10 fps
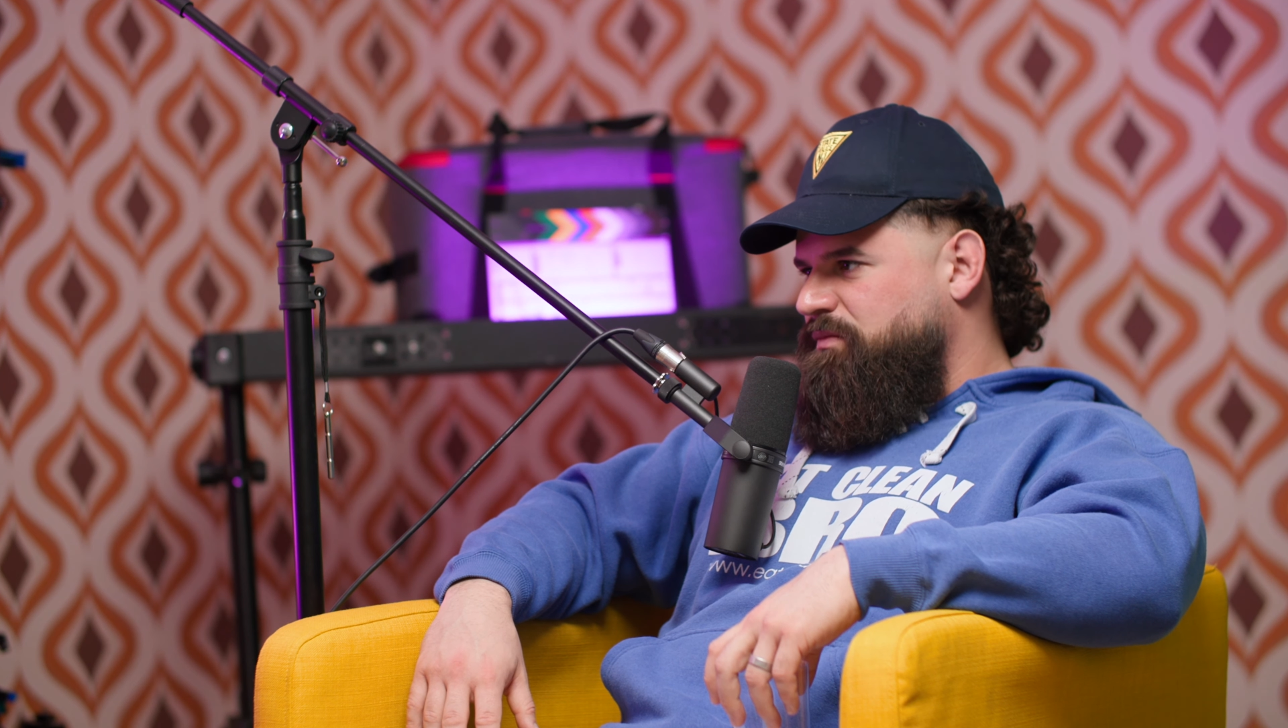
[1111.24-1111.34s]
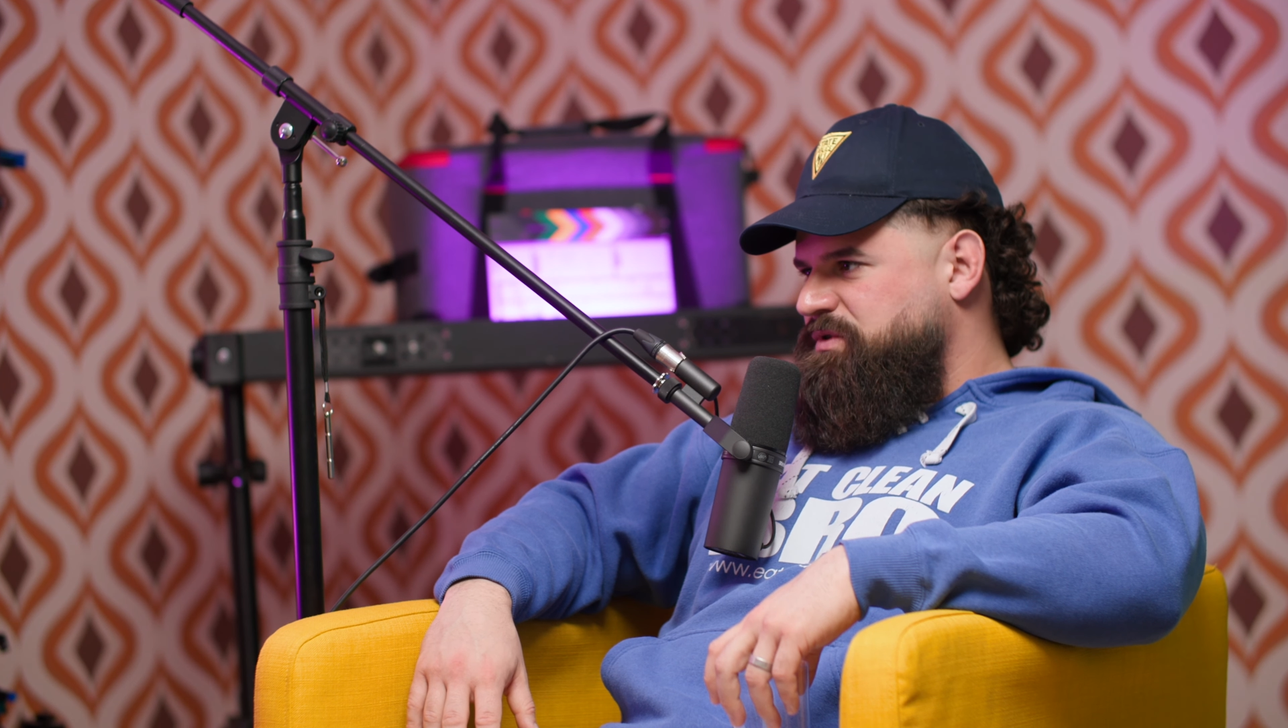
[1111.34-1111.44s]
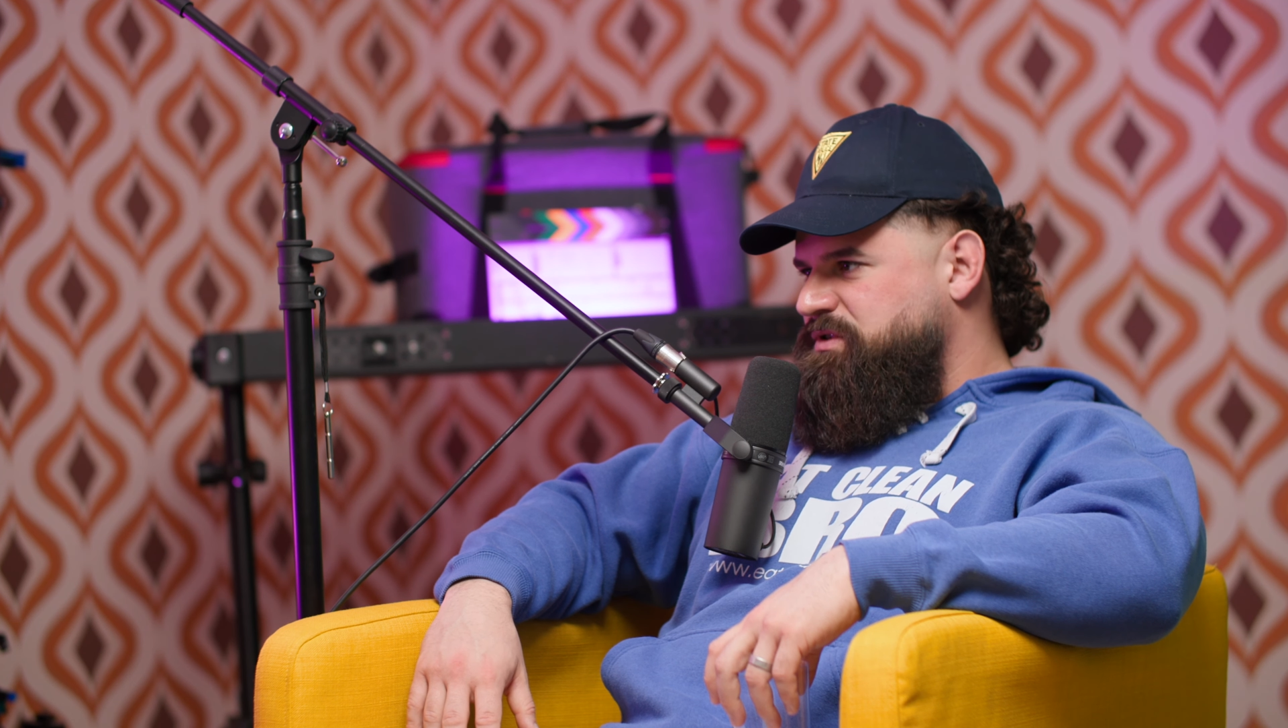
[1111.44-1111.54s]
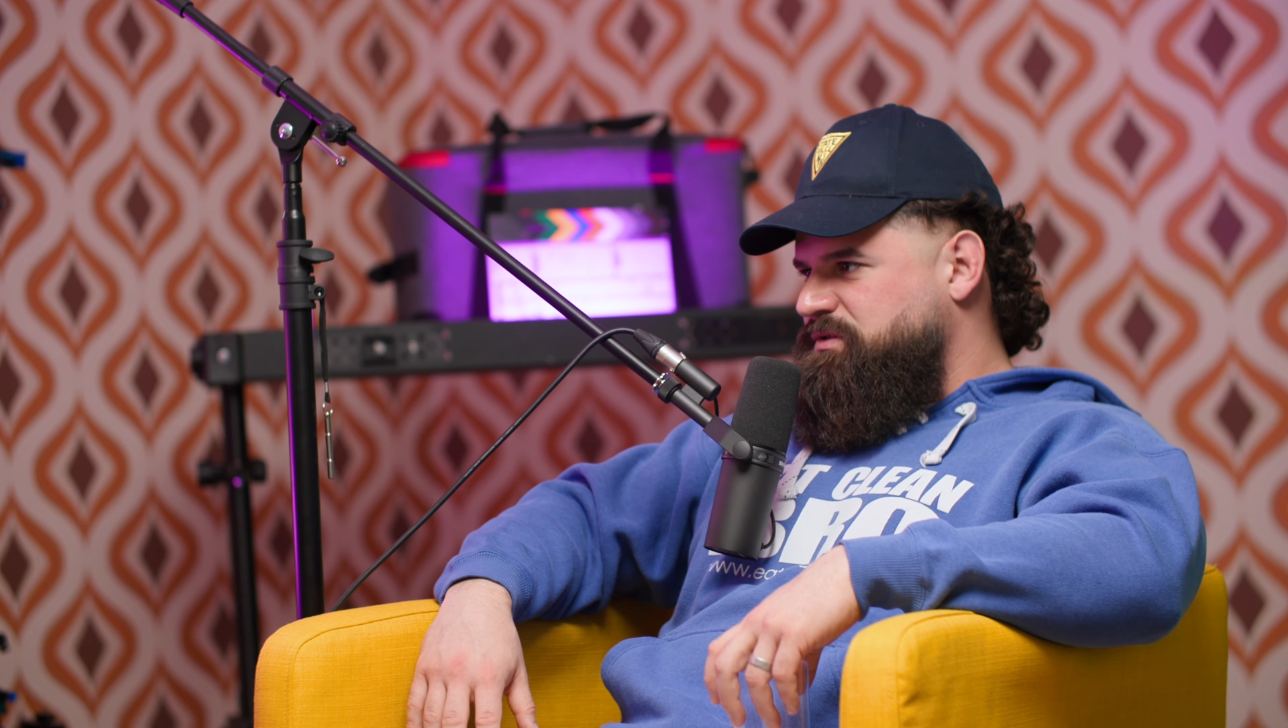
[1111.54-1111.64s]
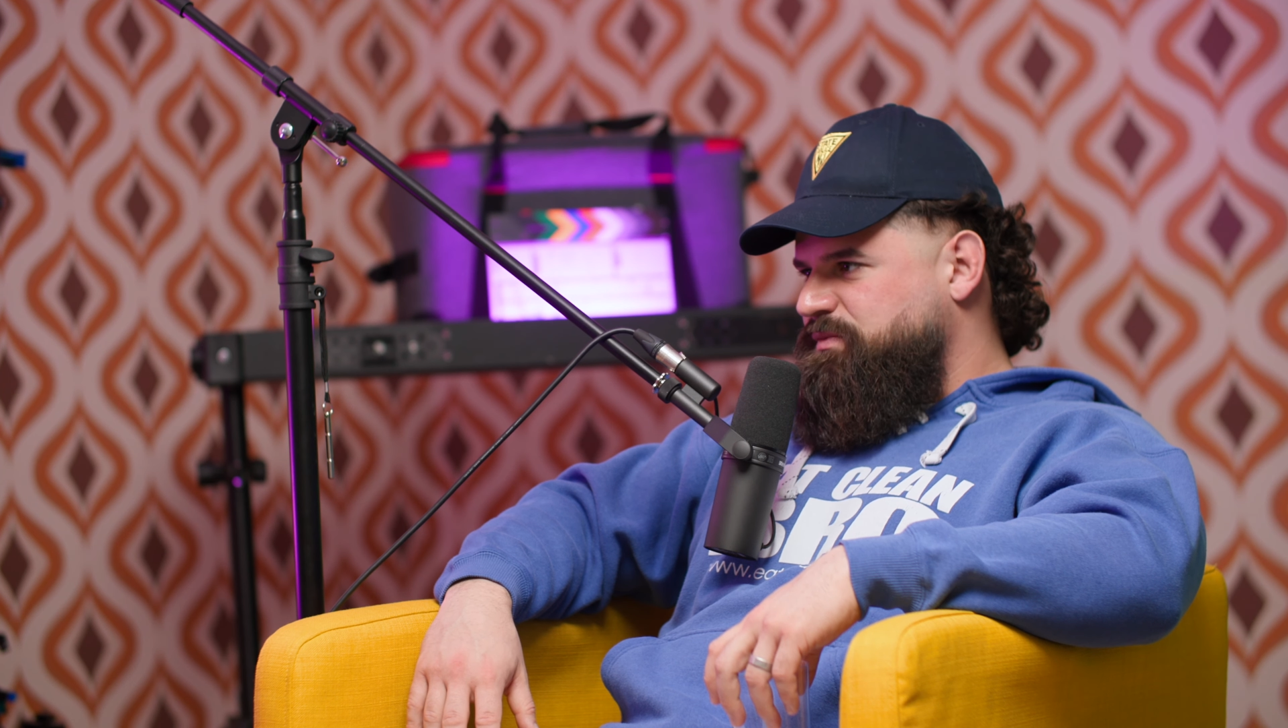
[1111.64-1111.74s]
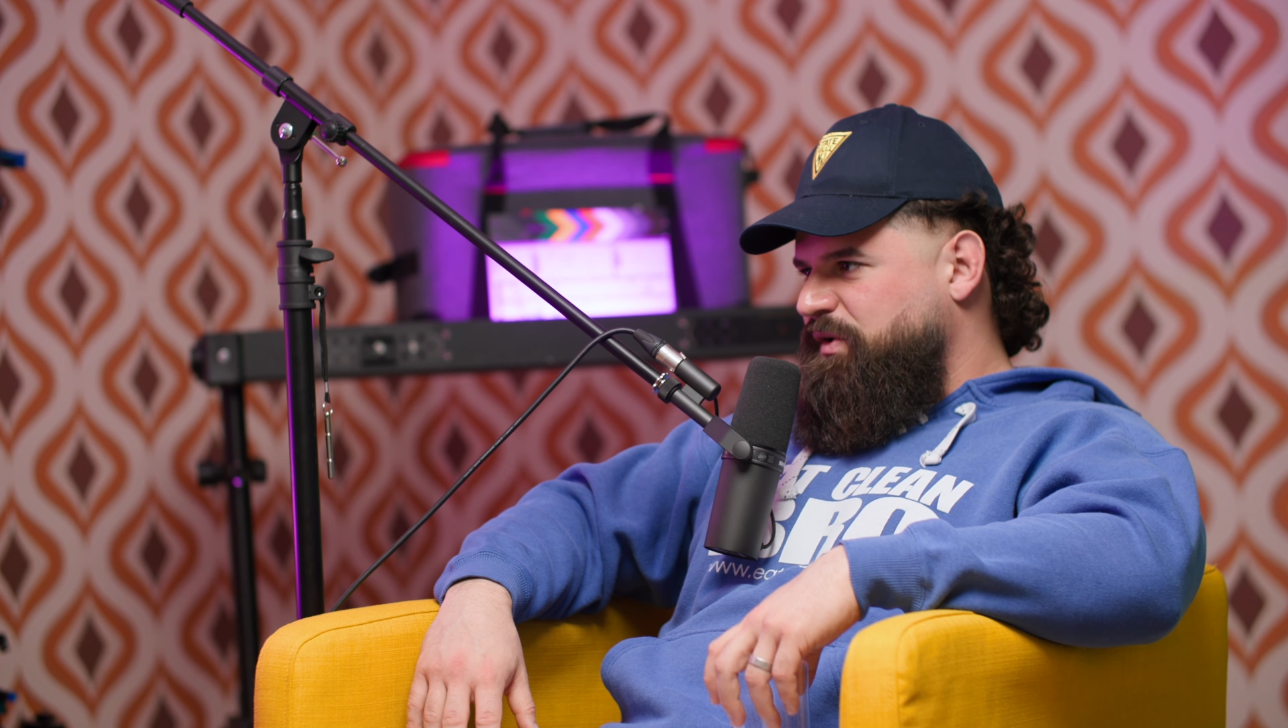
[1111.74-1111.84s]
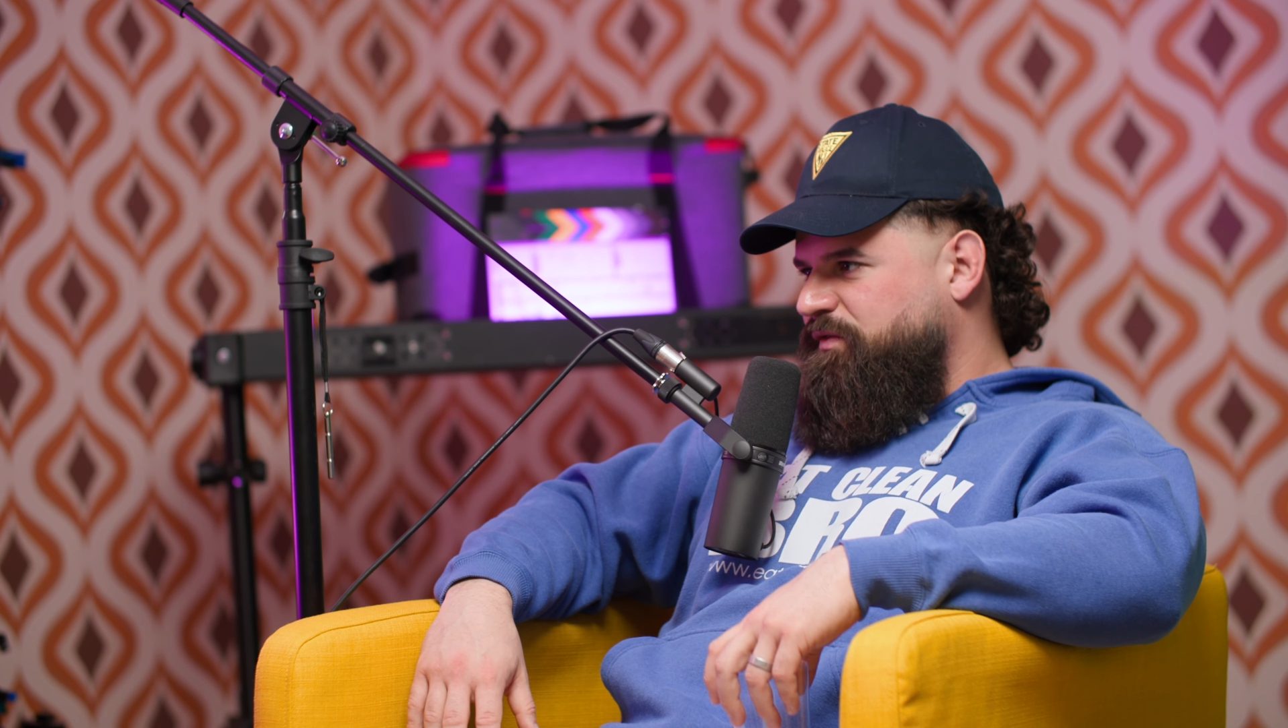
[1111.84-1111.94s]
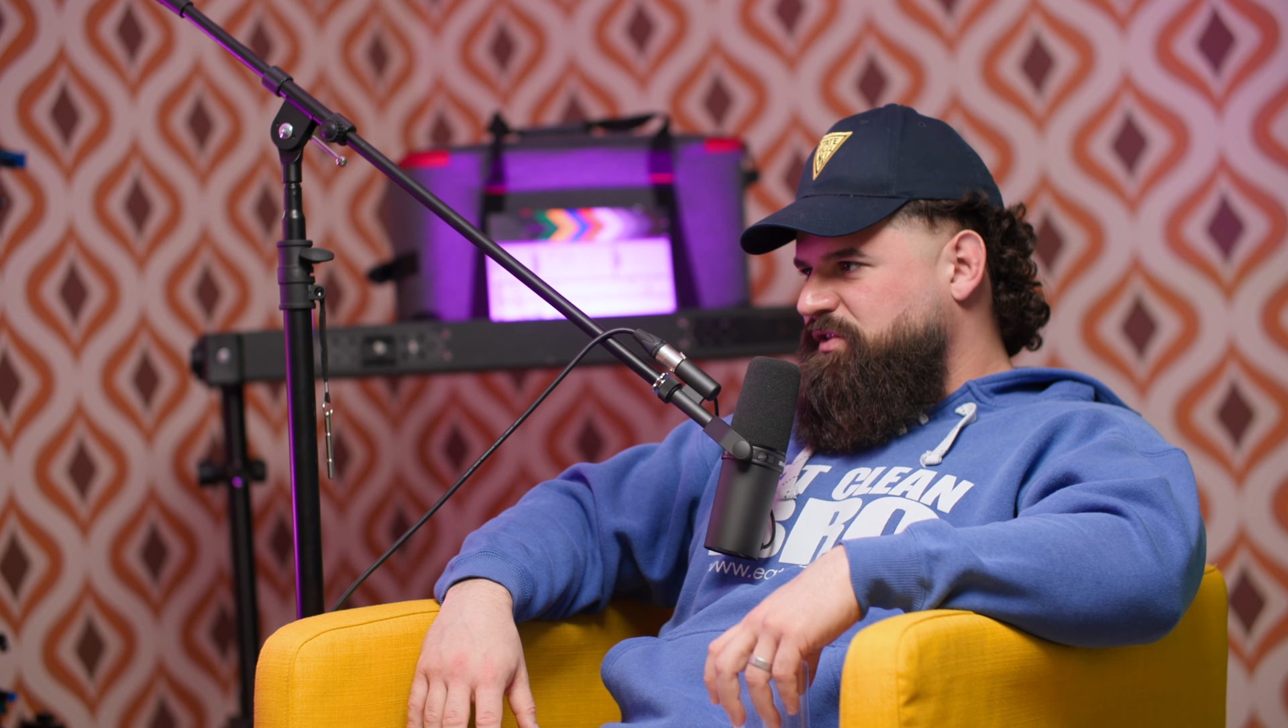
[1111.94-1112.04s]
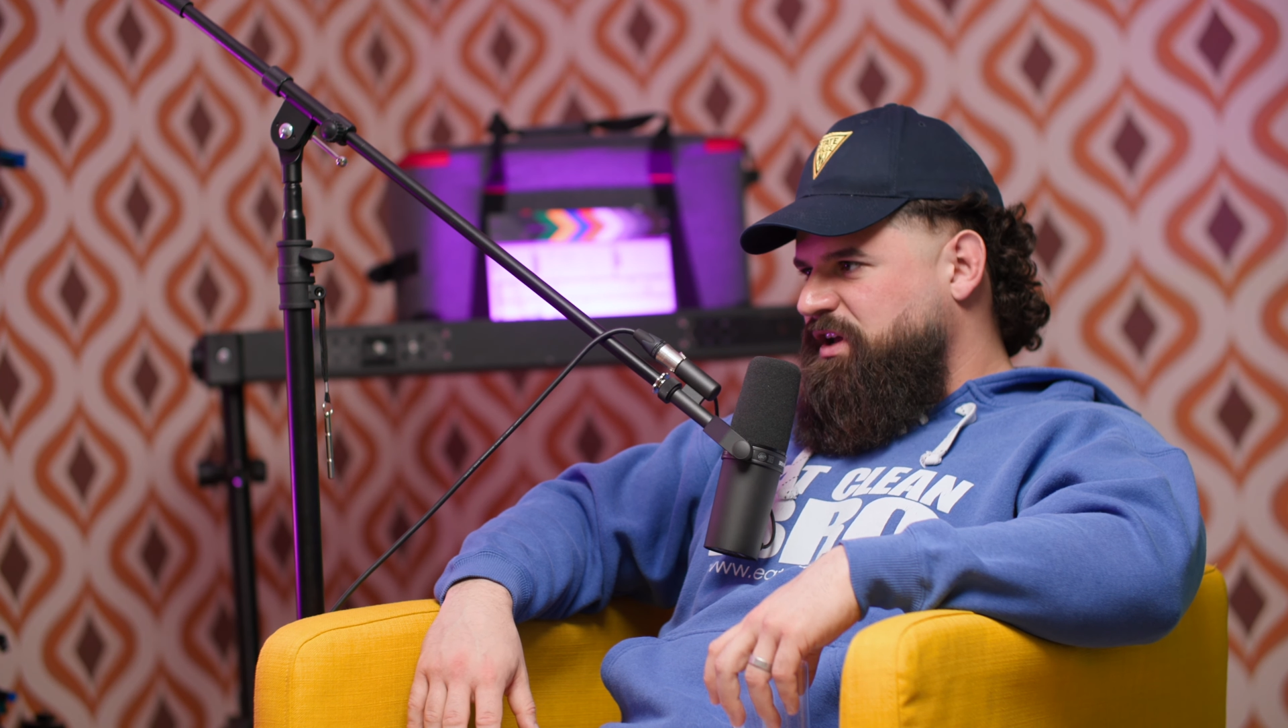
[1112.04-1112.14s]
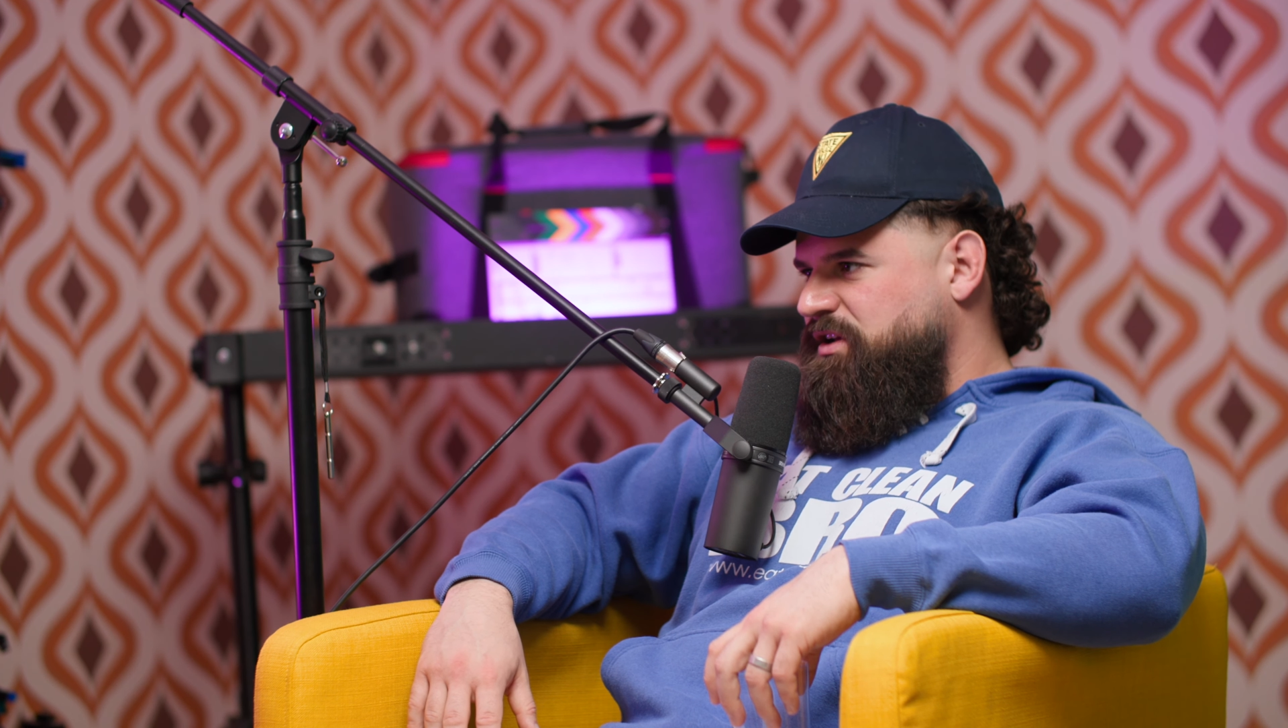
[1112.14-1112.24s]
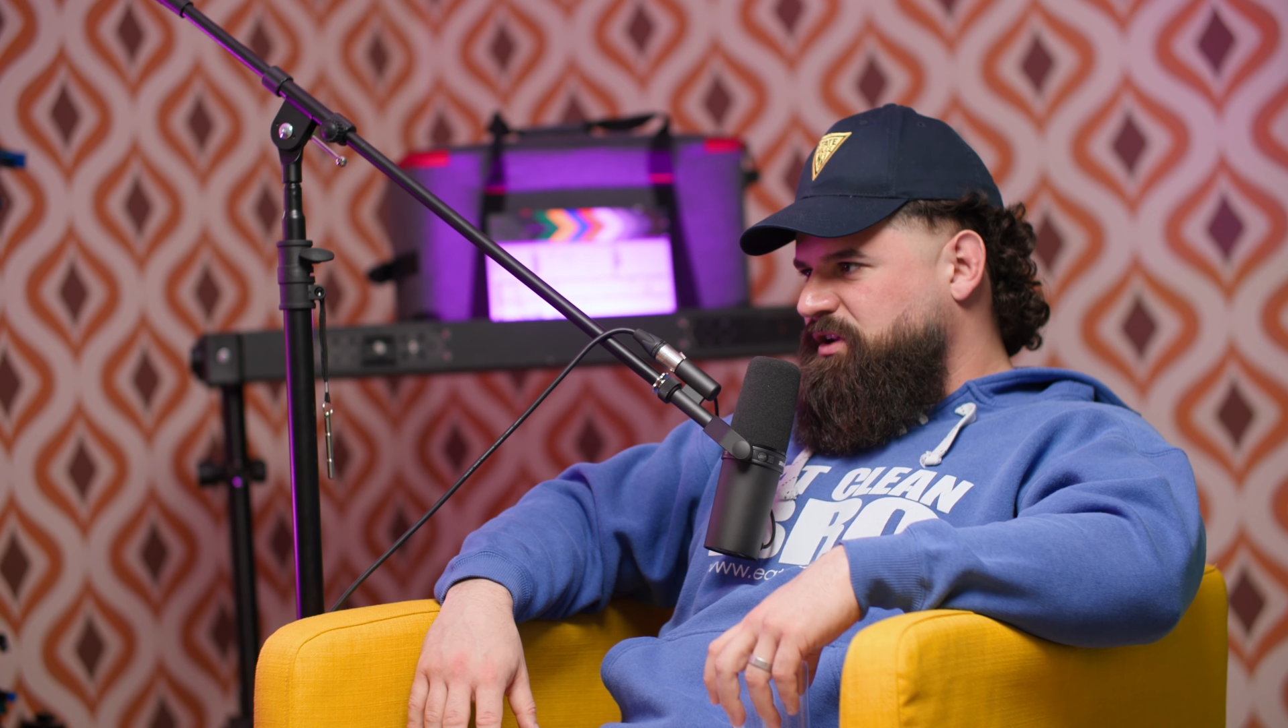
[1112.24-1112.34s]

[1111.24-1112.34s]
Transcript: it's been over 10